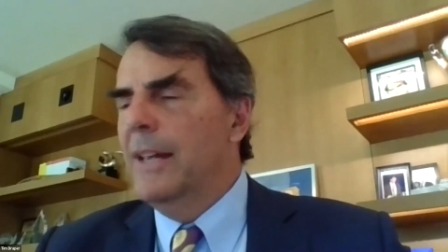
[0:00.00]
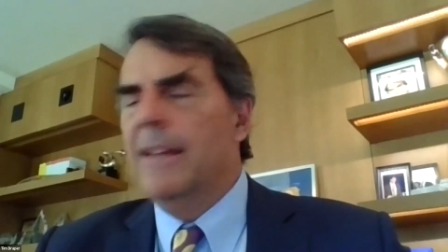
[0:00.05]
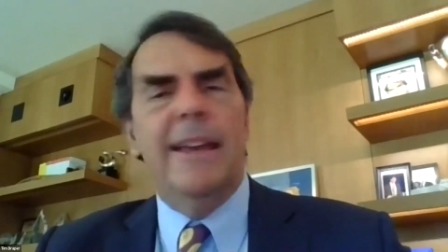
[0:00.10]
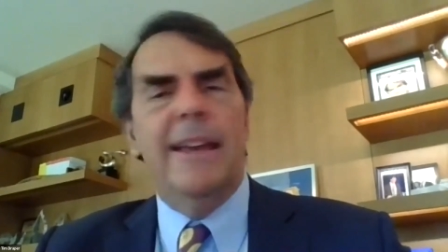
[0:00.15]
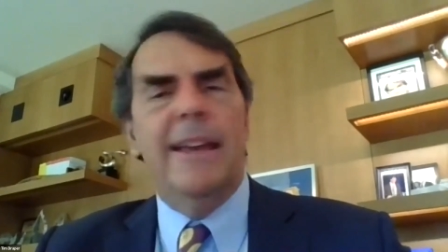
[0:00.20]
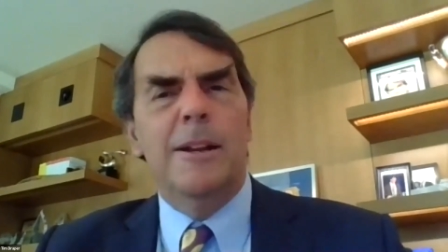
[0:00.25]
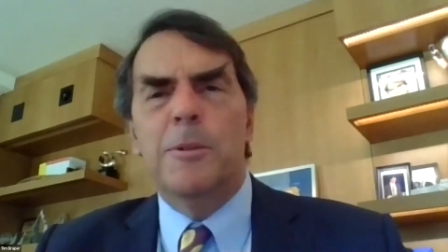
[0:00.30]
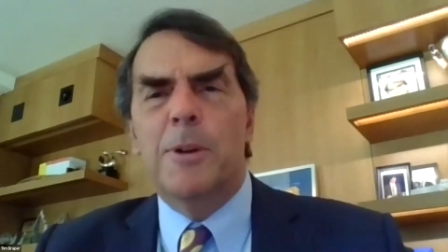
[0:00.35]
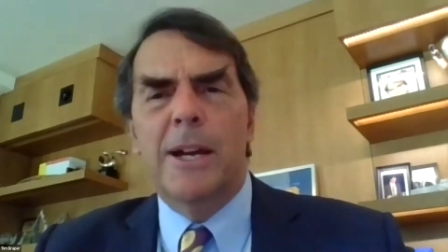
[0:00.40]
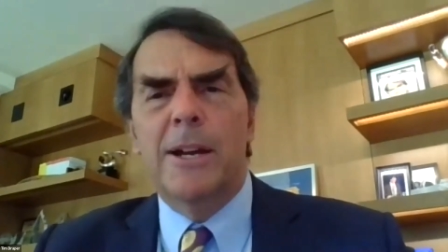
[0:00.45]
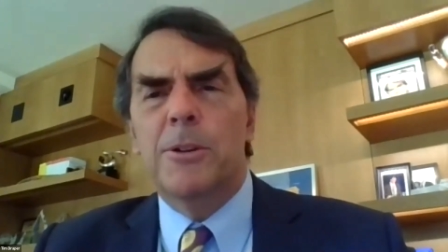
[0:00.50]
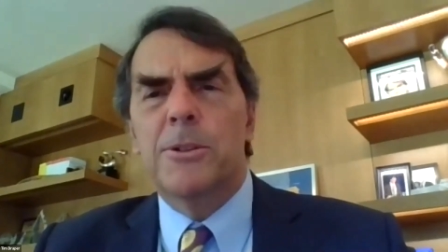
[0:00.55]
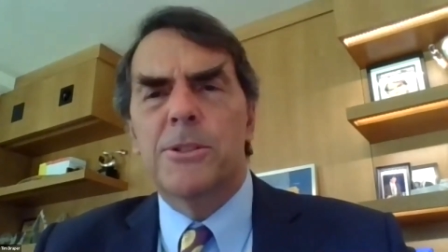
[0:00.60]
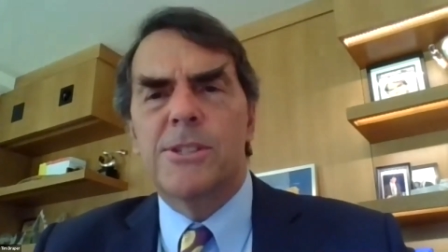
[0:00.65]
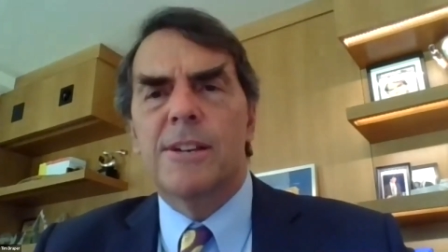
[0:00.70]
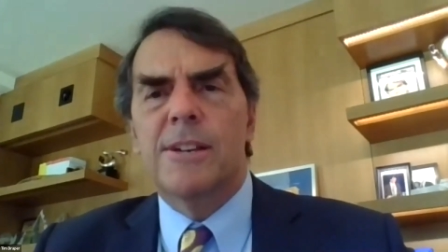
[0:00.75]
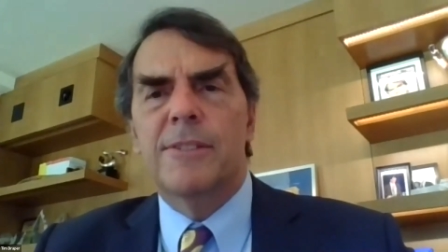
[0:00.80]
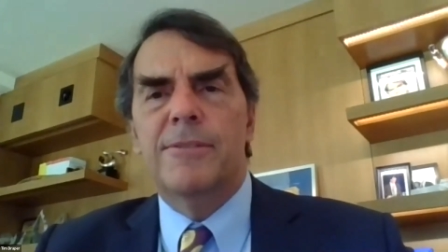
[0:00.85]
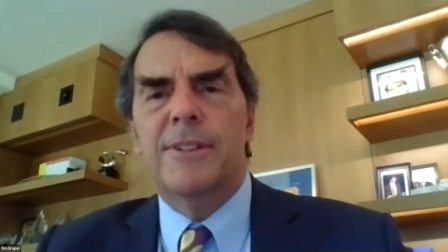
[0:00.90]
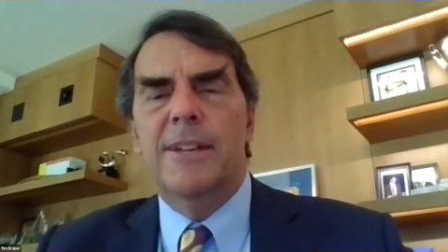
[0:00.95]
anyway,
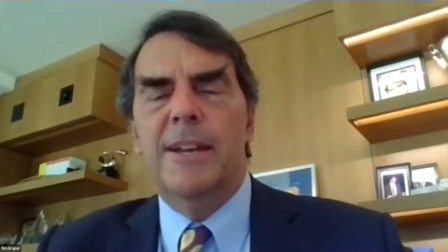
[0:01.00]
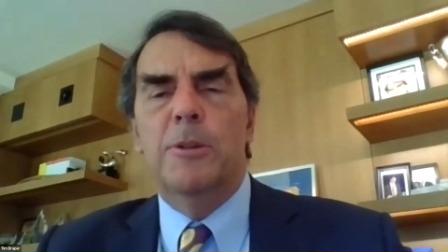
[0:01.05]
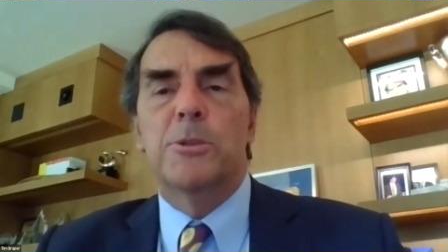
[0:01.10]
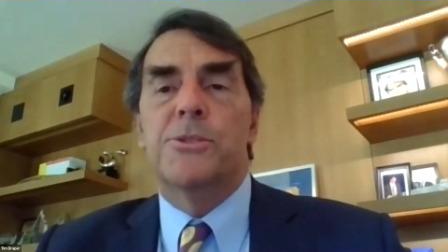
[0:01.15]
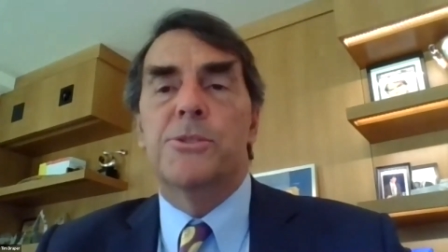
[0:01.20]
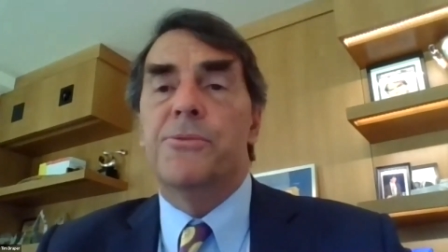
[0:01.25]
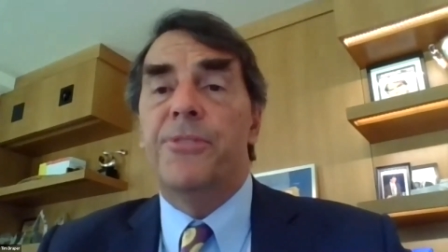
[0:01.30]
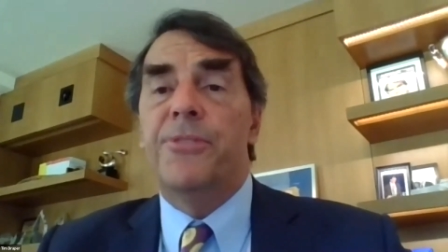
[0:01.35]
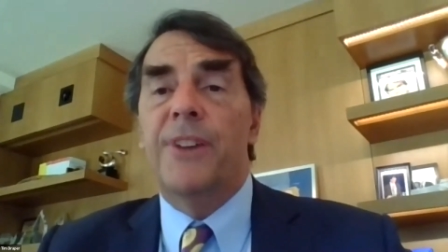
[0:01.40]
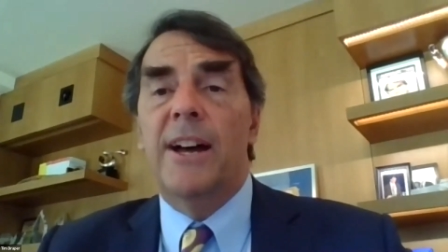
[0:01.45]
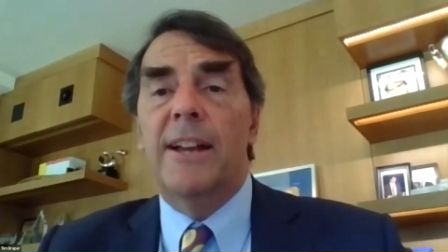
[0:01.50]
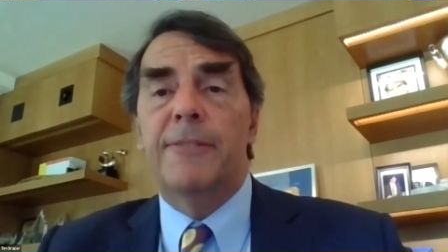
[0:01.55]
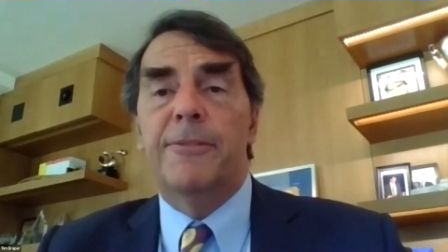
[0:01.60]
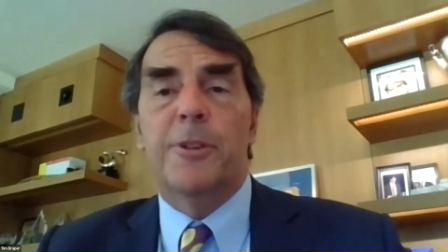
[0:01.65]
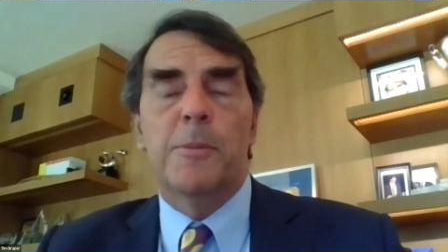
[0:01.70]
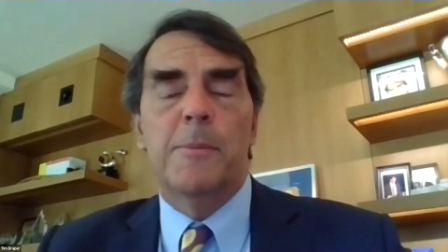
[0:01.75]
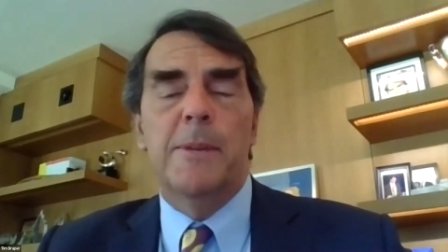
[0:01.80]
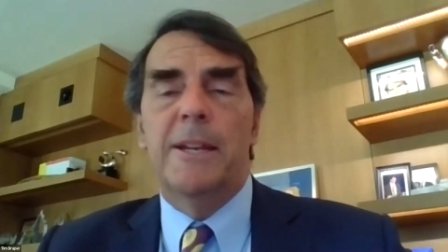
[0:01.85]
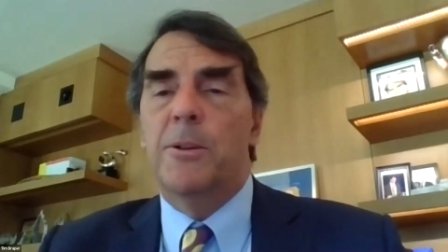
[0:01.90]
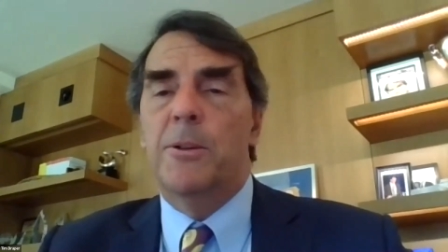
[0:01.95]
it was fun
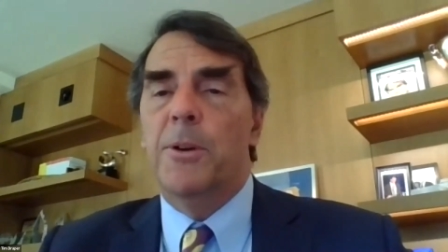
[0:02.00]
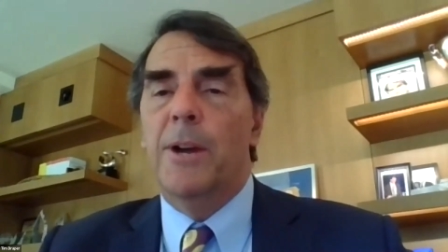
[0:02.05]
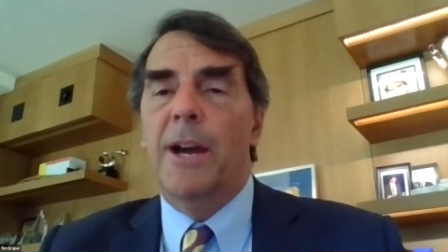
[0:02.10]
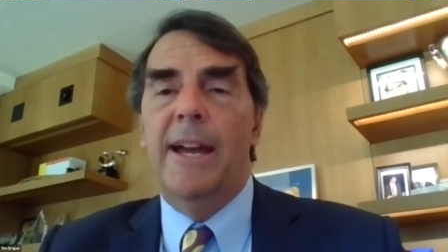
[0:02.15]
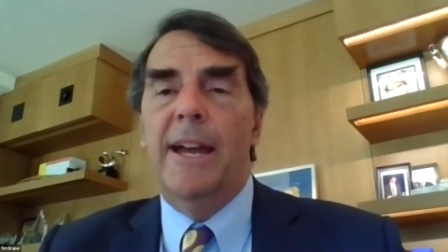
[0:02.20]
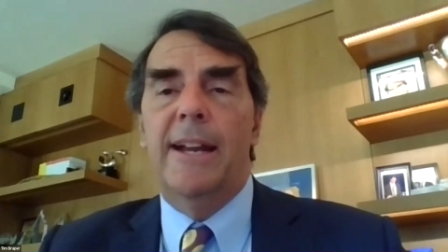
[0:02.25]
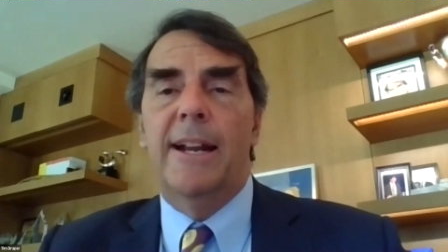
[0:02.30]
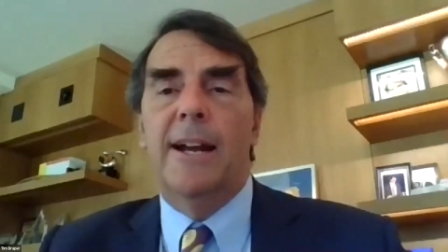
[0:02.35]
for me to write.